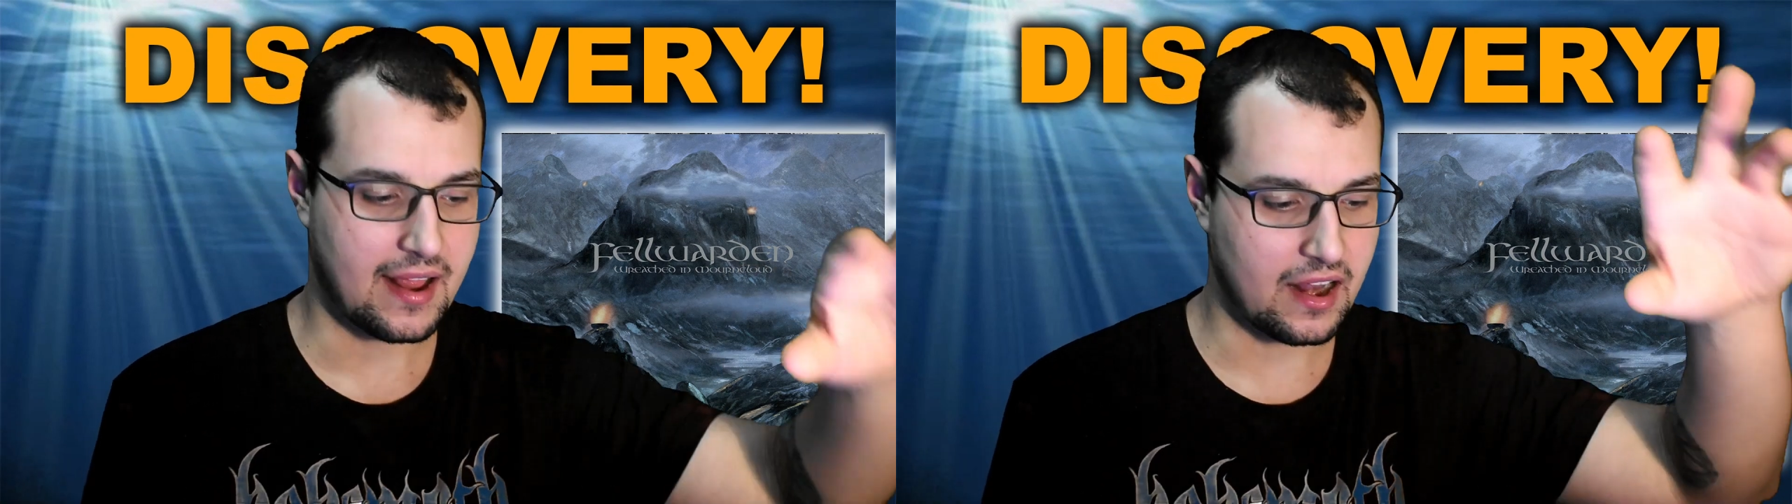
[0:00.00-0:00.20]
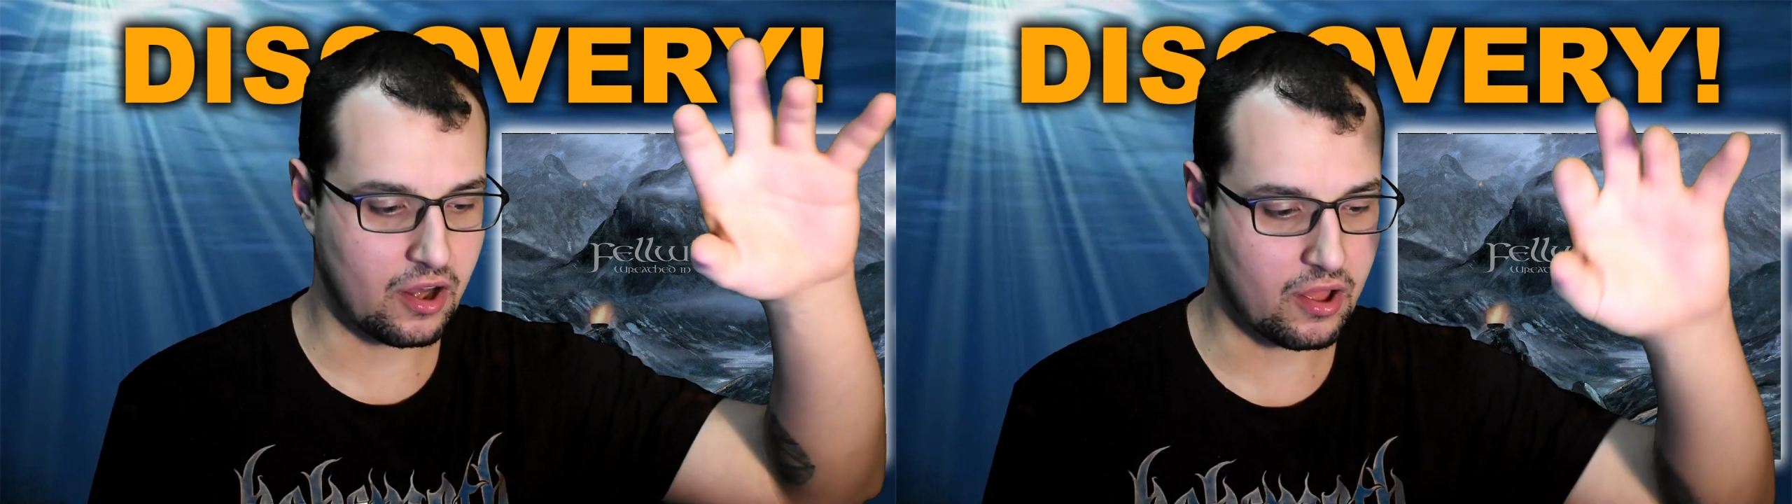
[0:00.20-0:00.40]

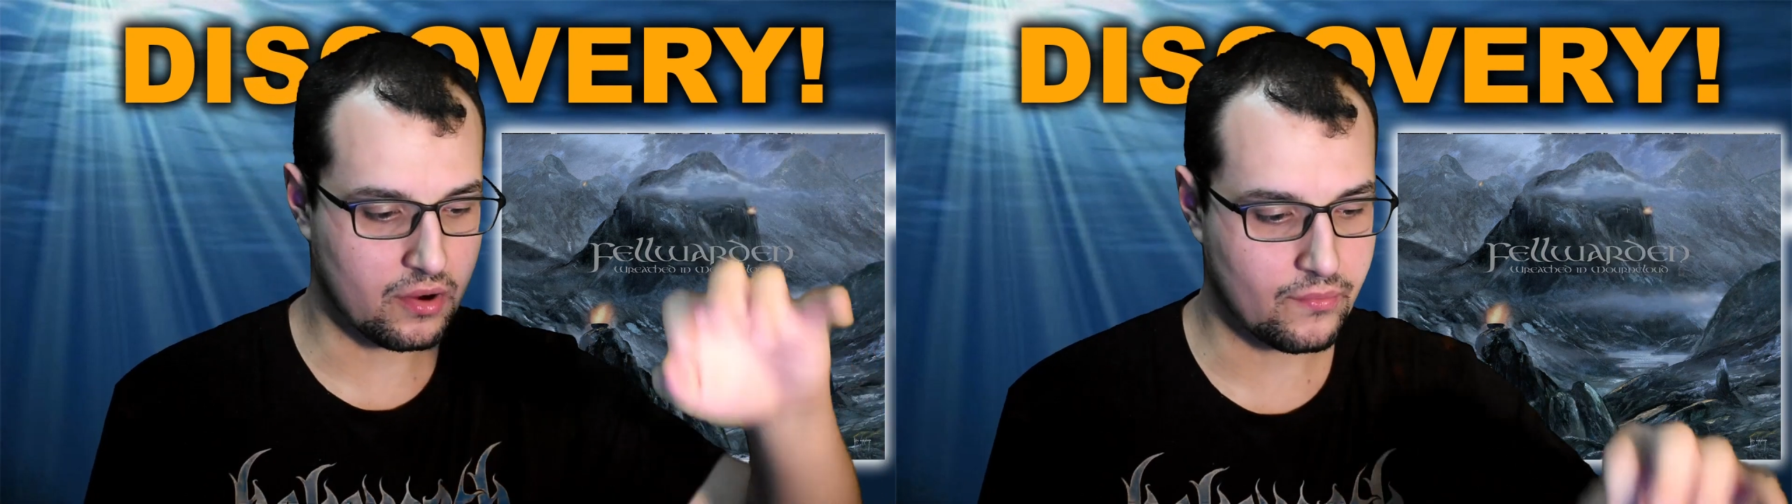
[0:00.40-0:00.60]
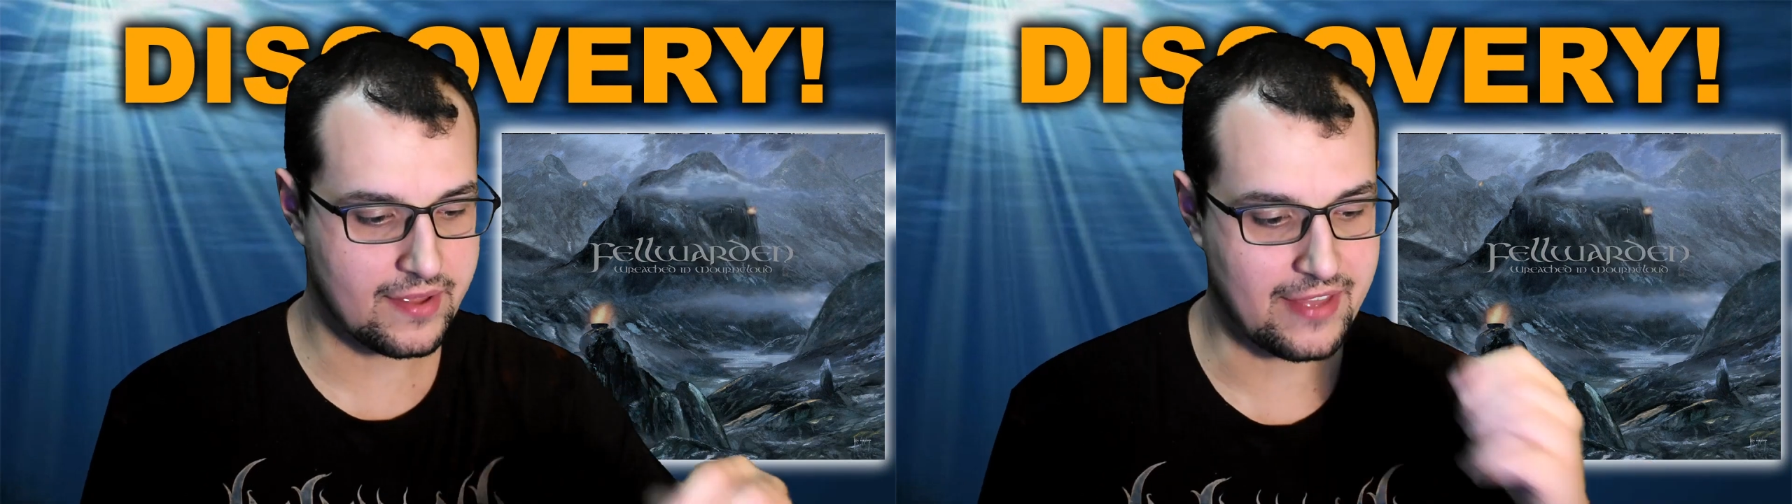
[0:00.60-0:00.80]

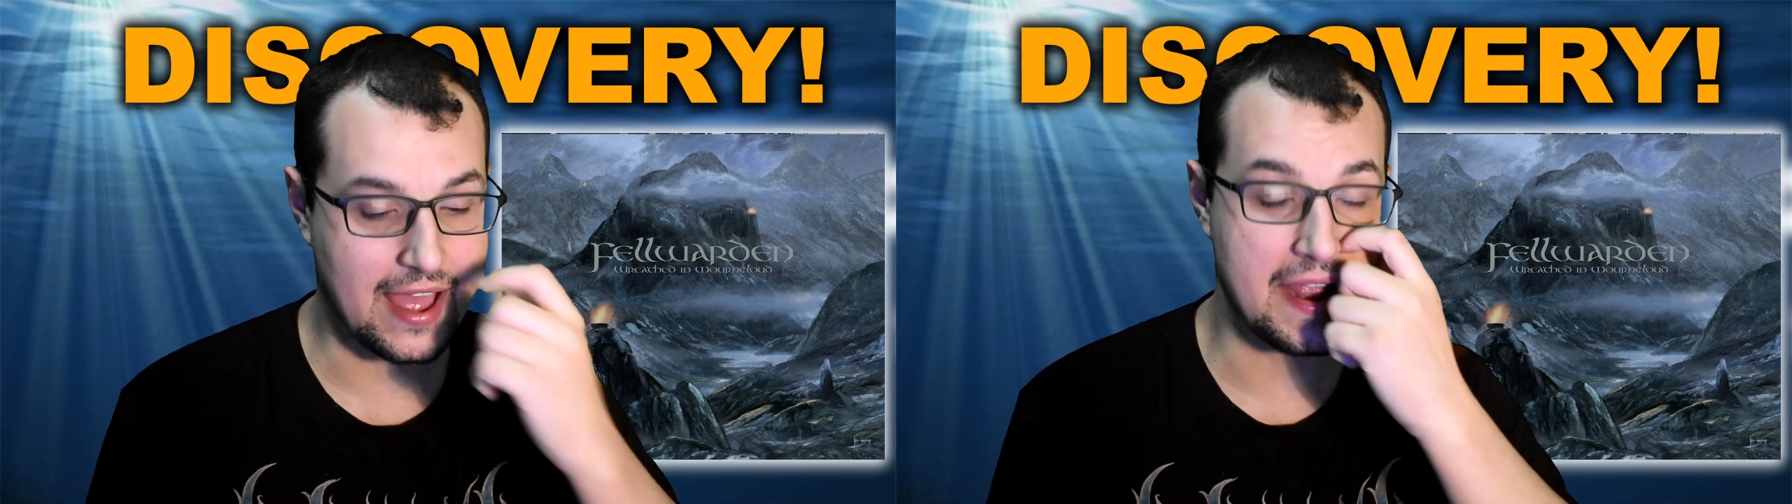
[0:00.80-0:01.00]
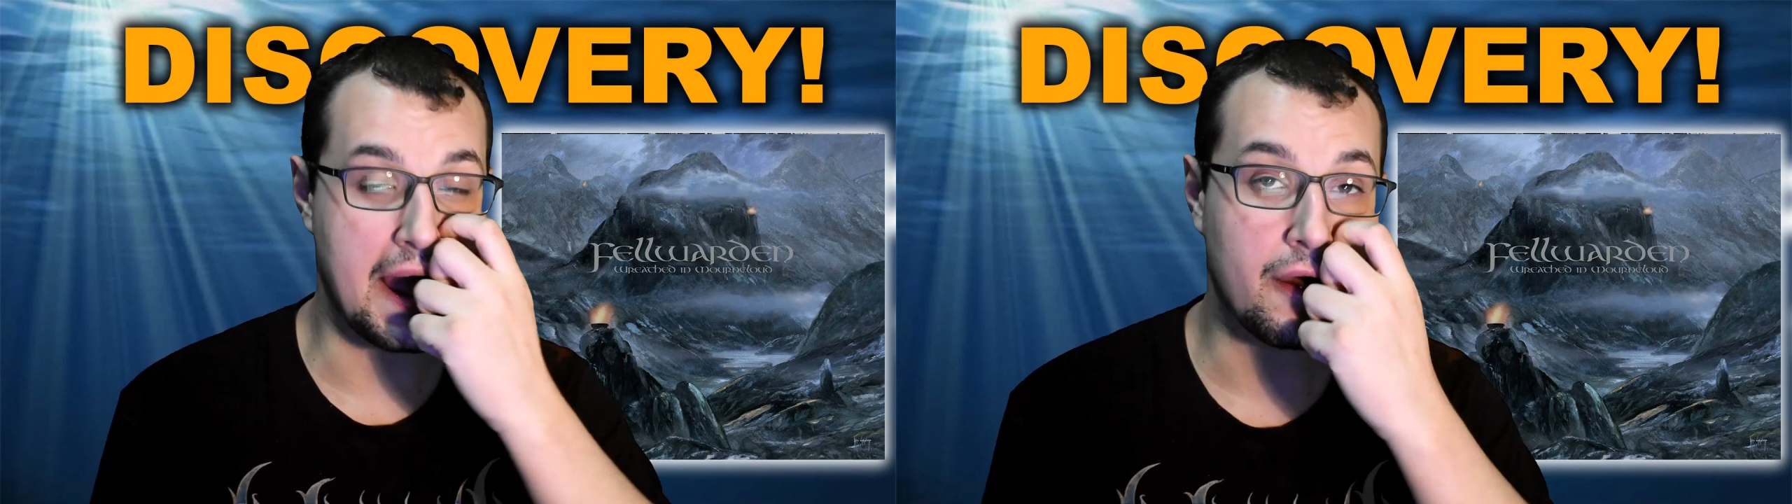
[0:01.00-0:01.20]
along with
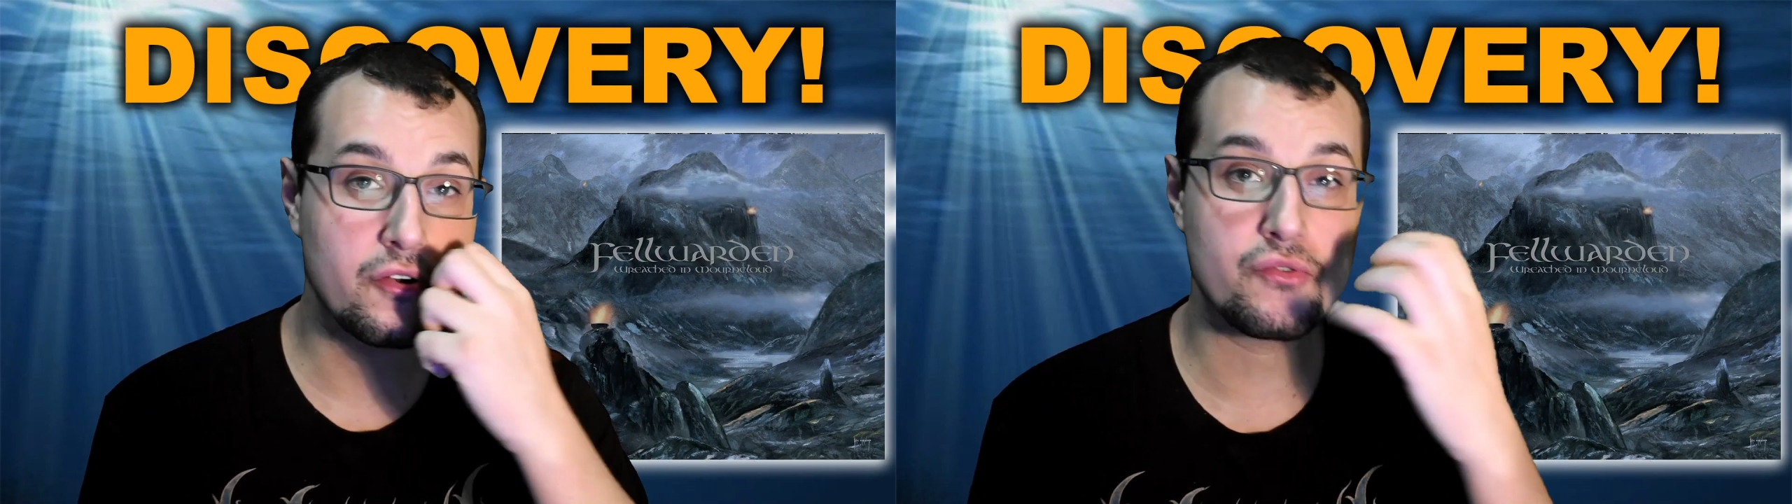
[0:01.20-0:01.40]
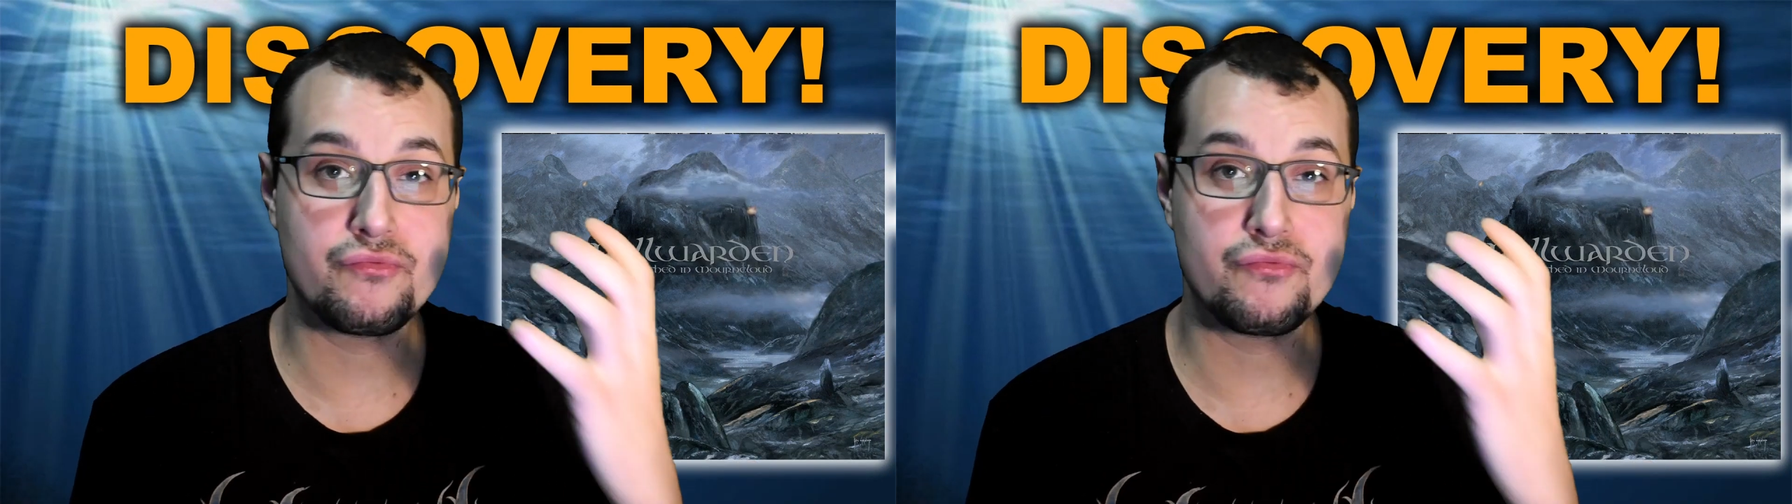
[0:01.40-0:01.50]
an Outer